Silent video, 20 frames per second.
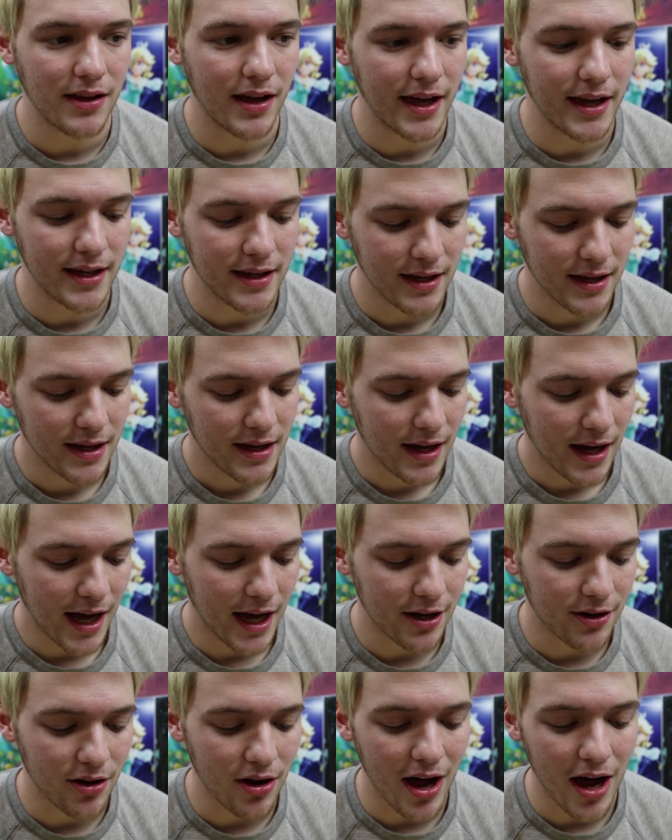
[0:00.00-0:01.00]
Like,
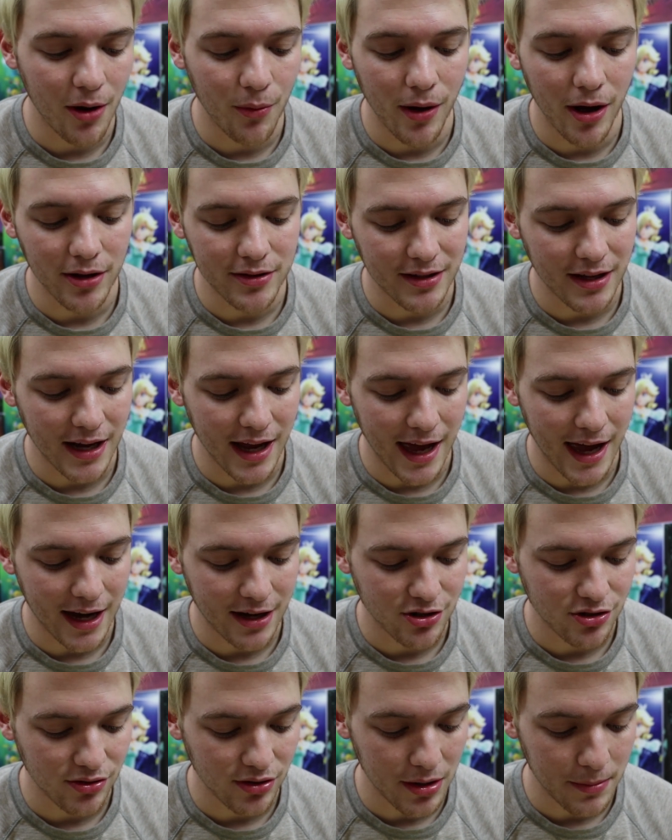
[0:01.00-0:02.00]
I don't know how well it's gonna
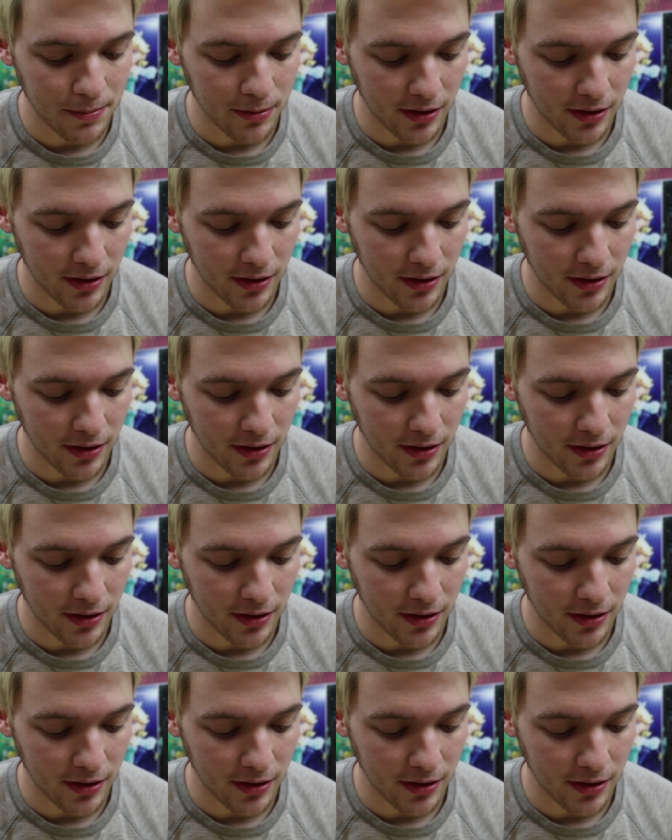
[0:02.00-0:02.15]
actually